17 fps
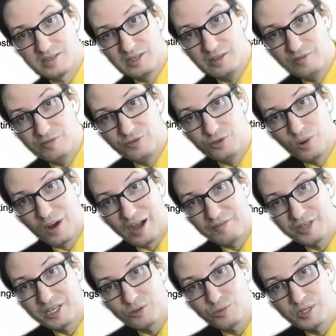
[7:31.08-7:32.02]
if you
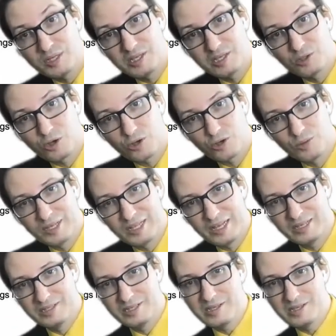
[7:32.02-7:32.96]
have increasing document
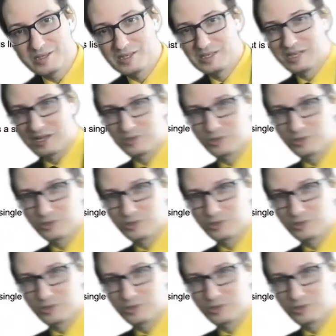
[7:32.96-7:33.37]
IDs, these are